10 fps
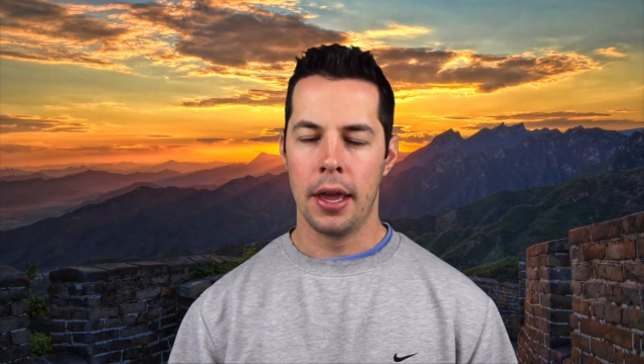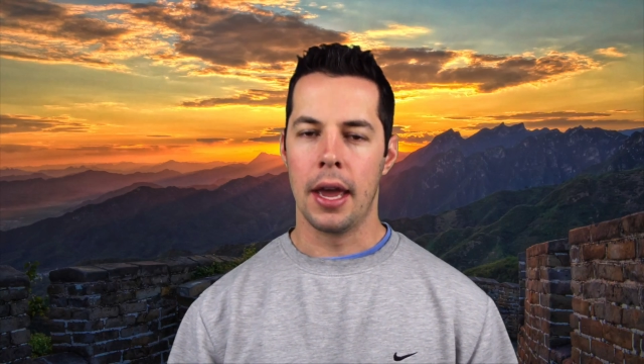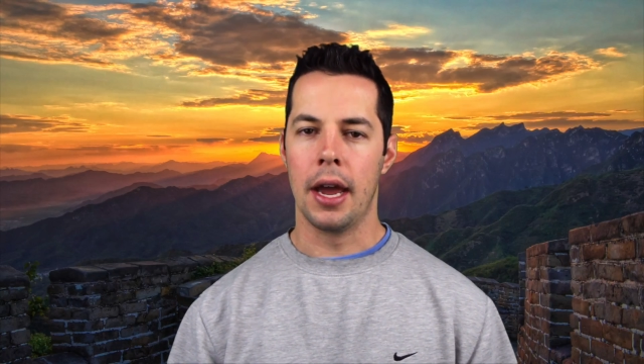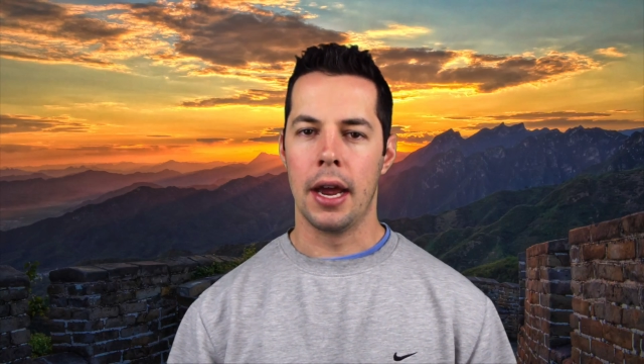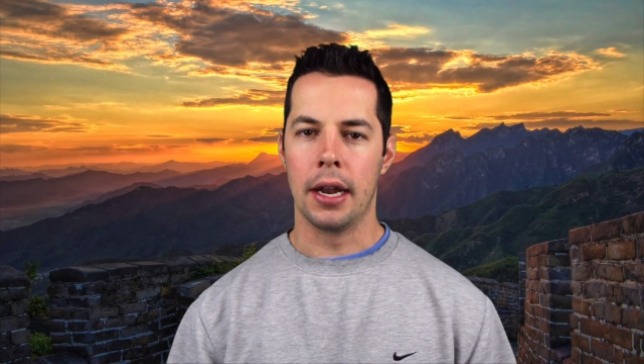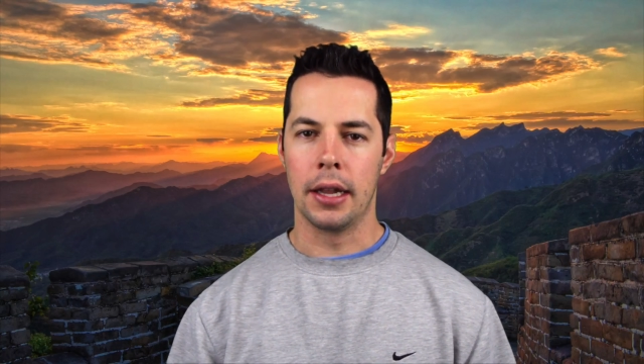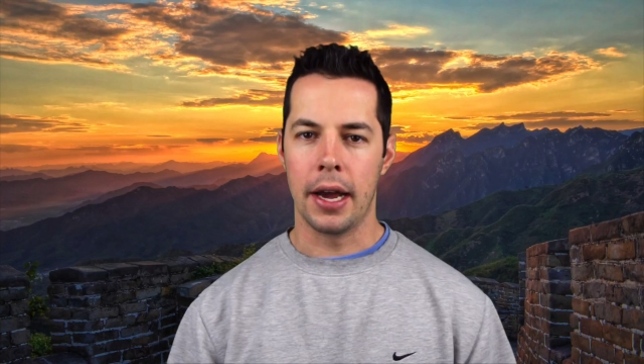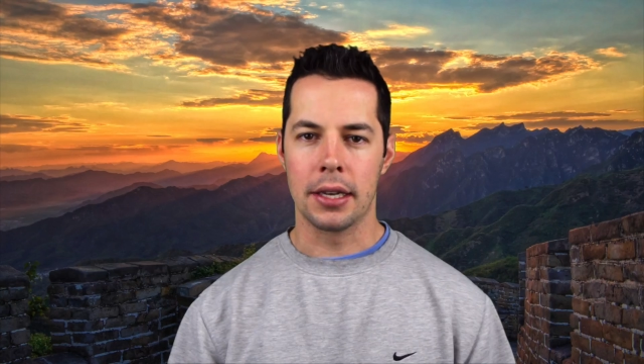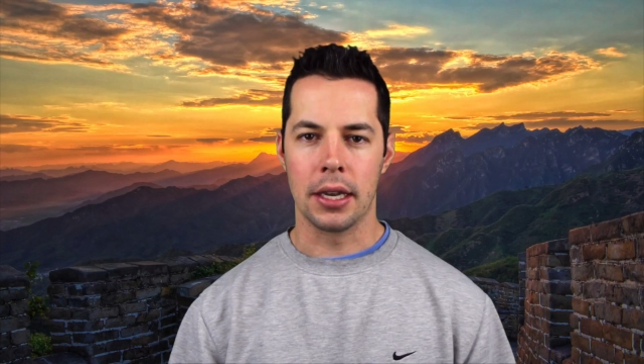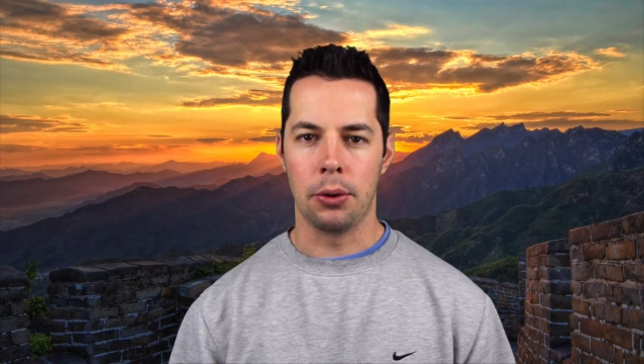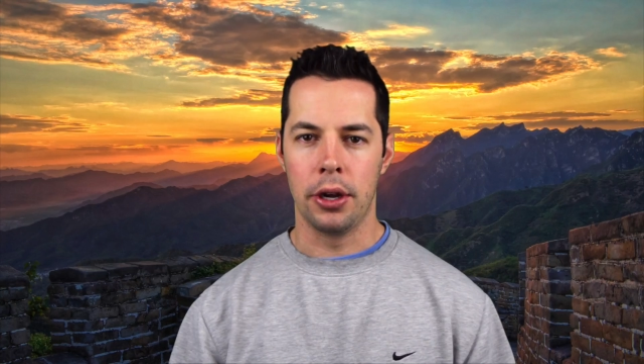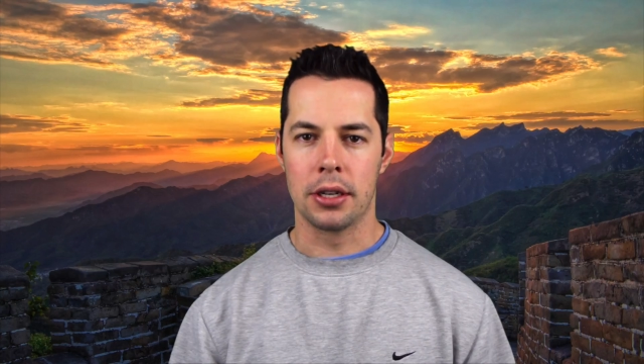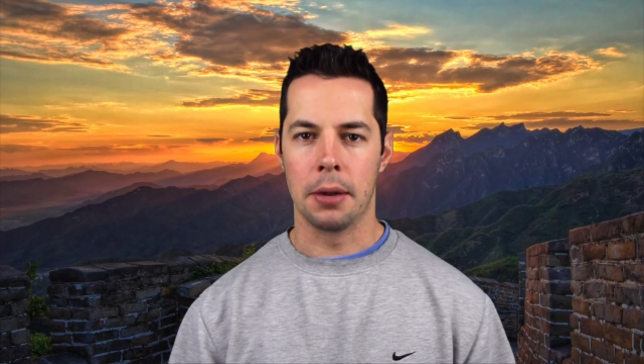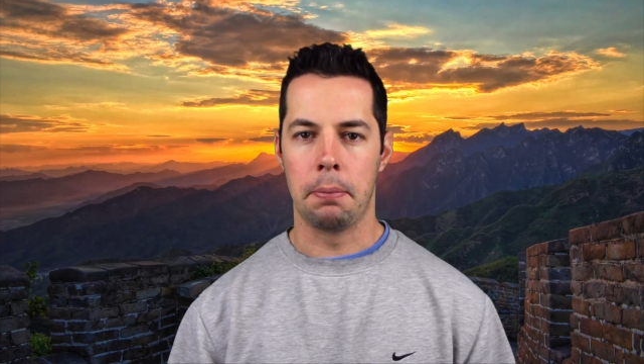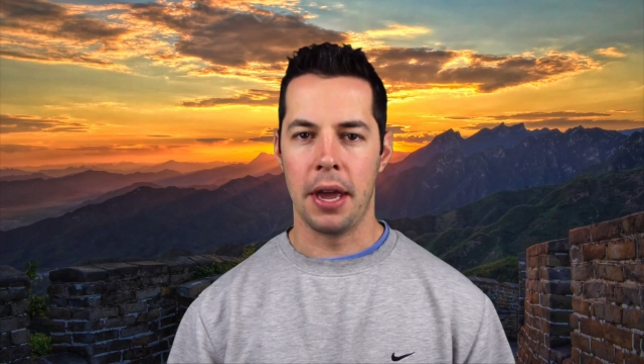And lastly, we'll
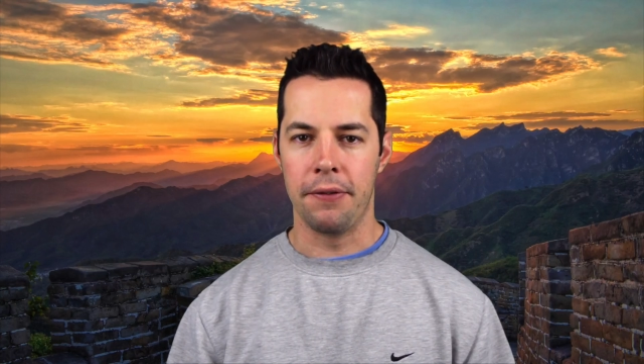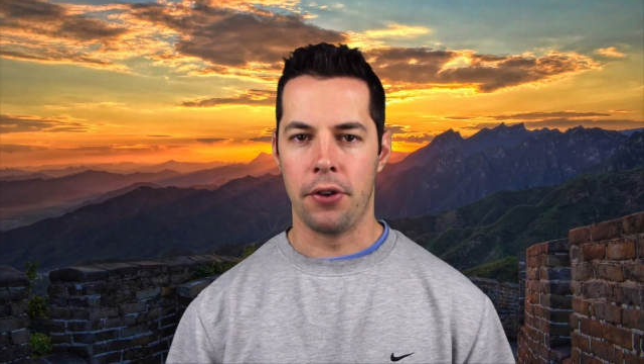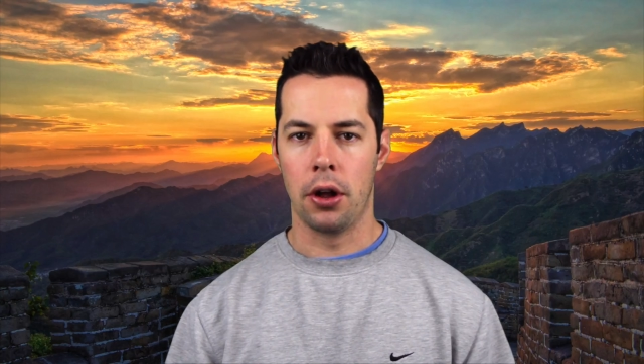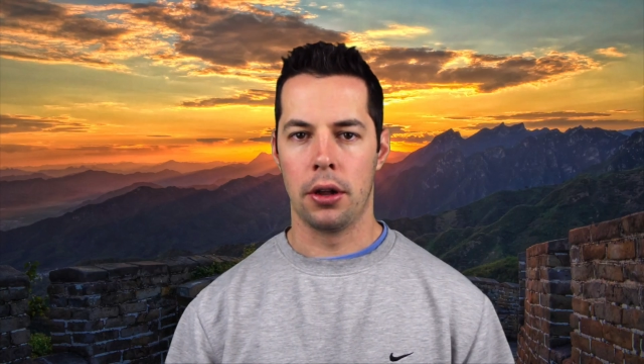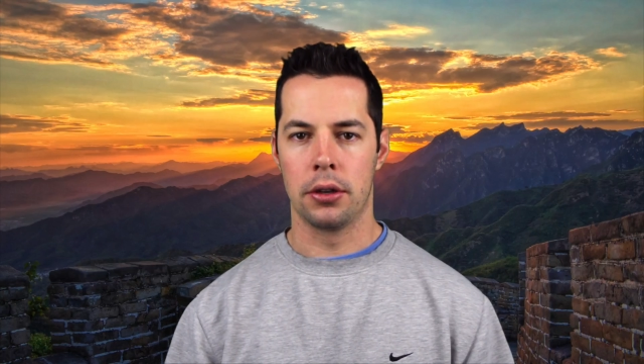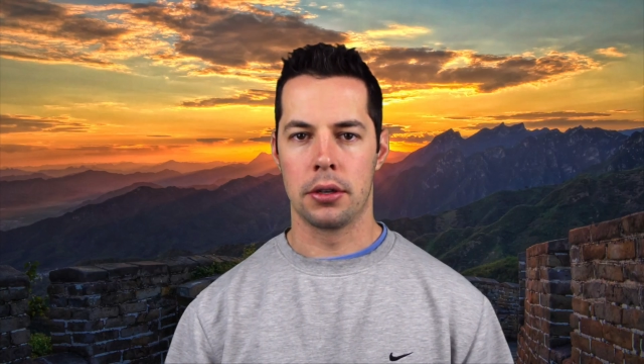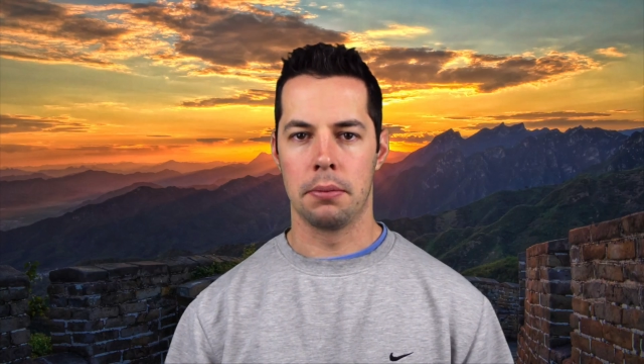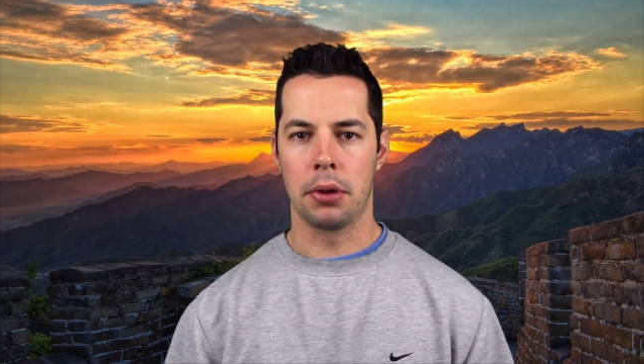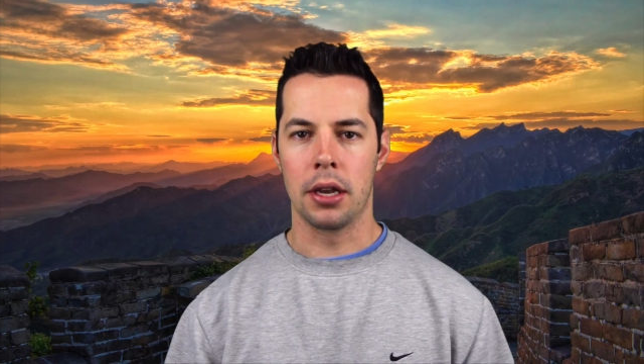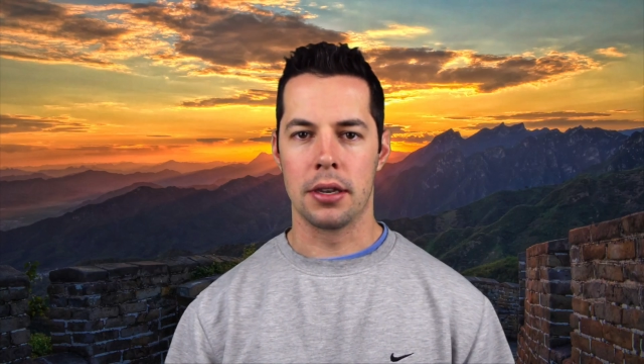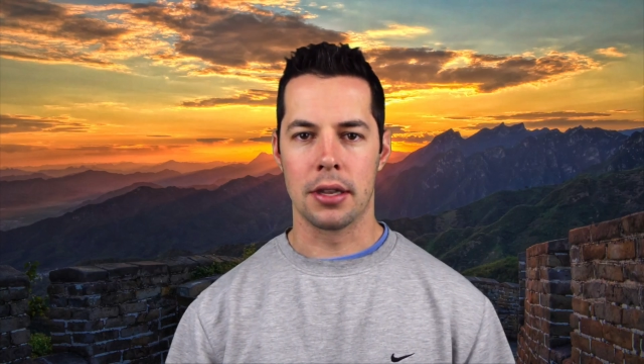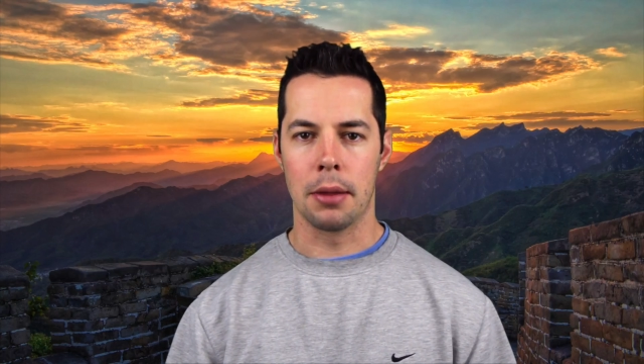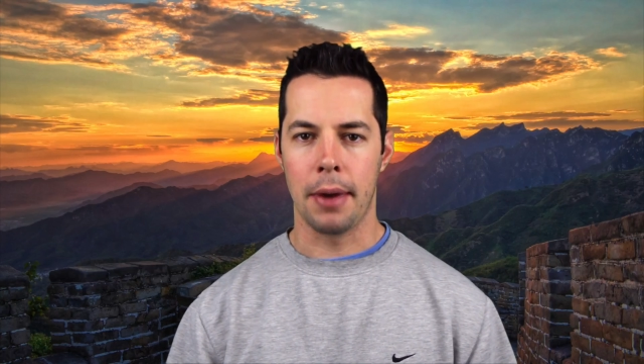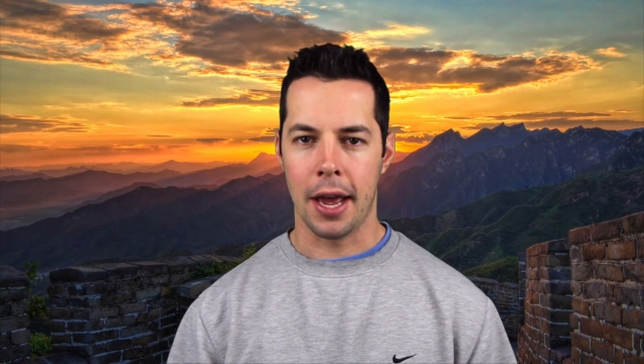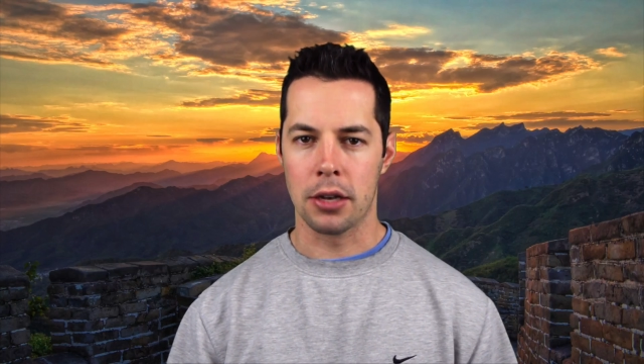hit some pitfalls, some places in the
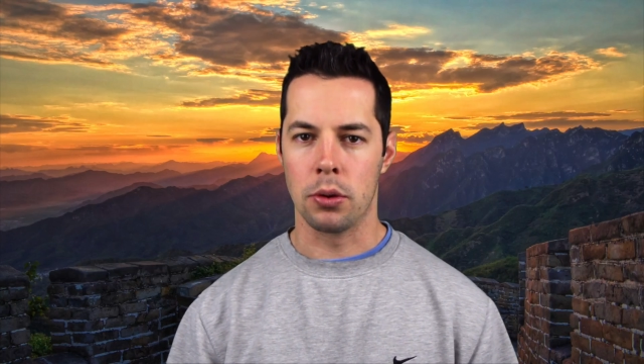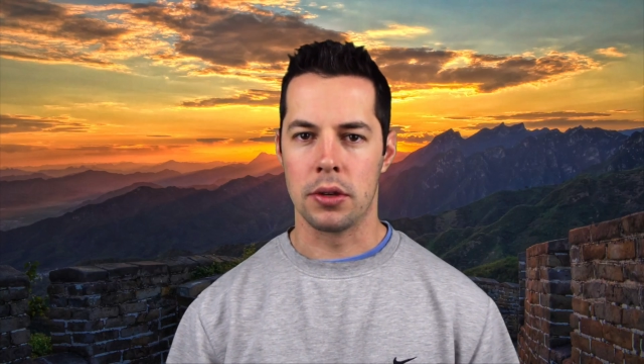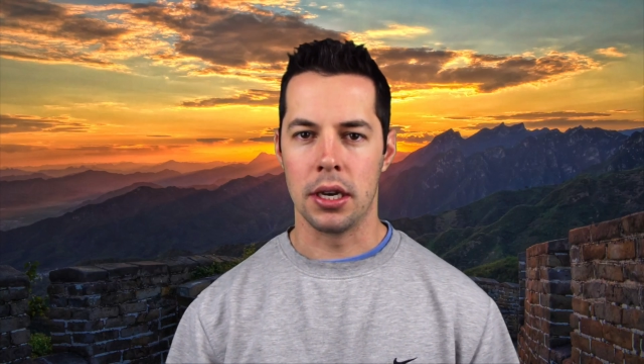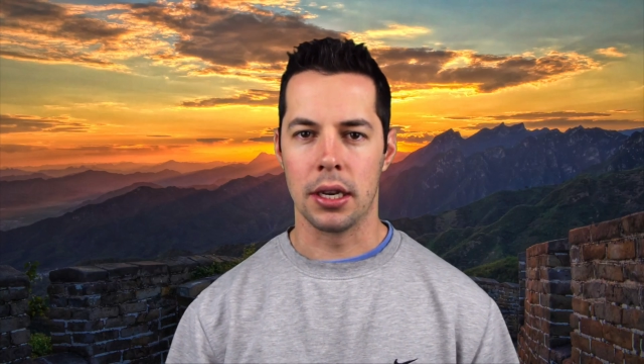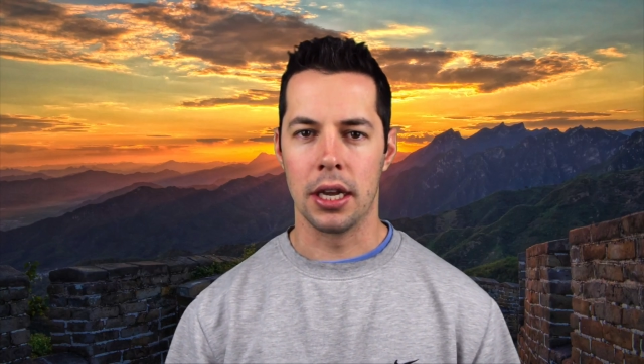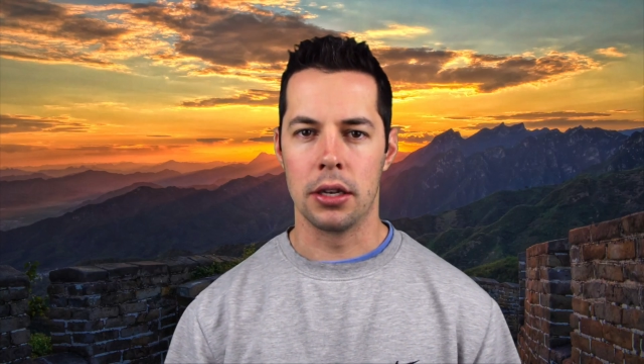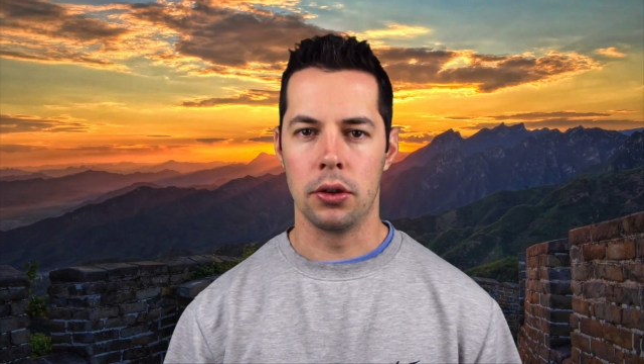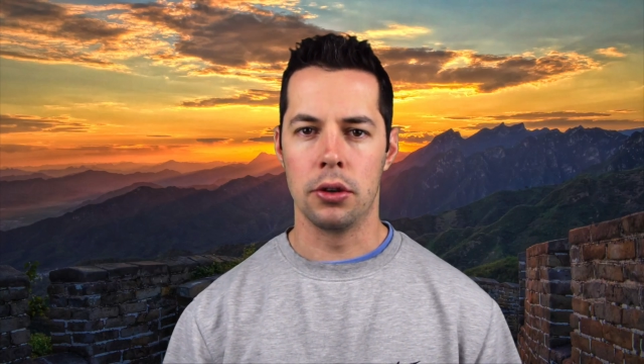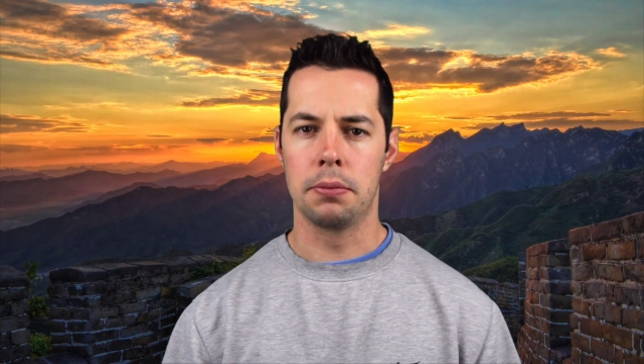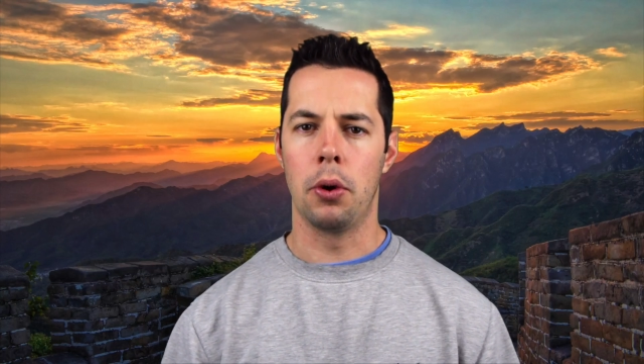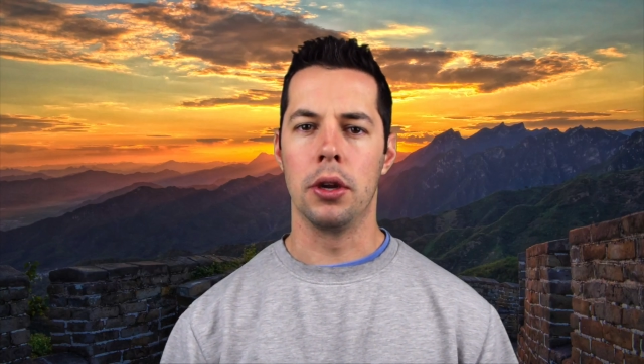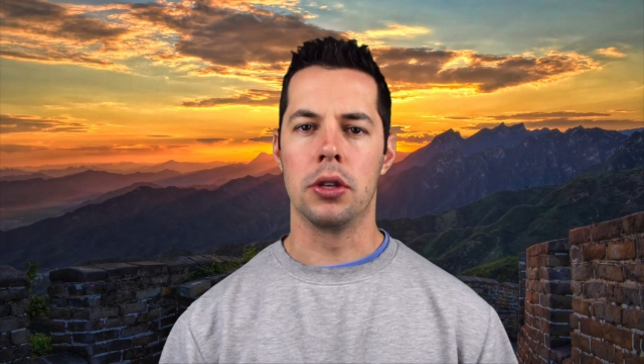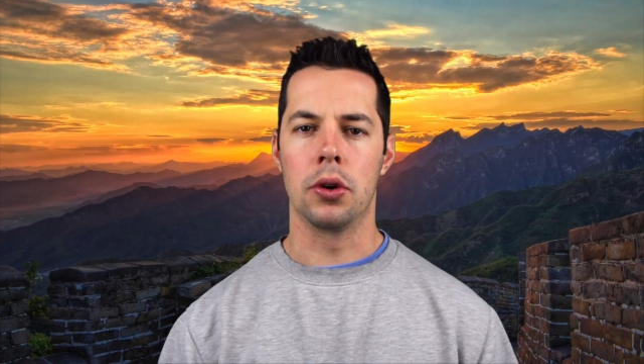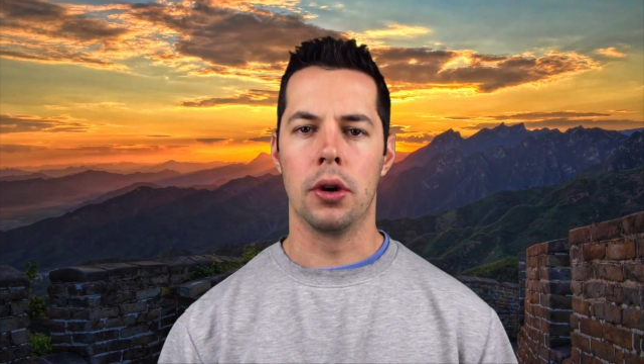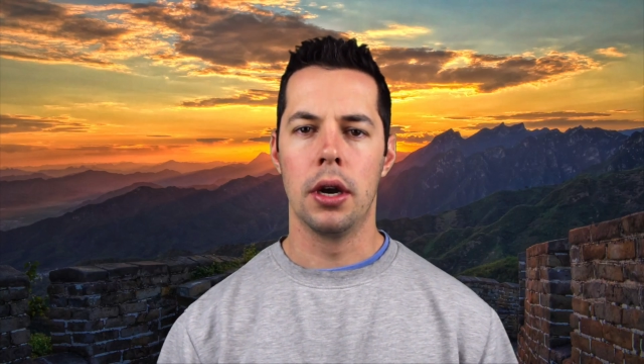past we've seen kids lose
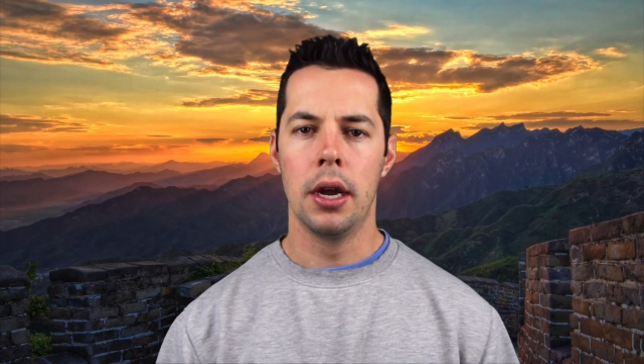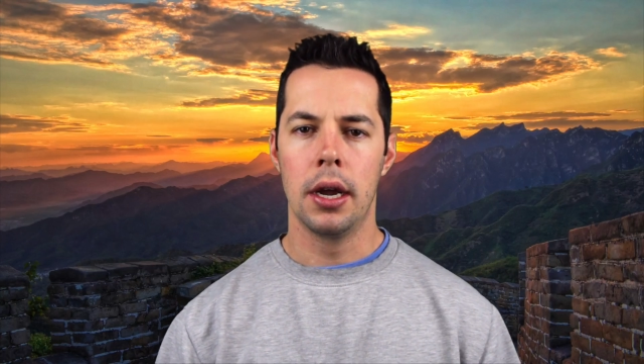points or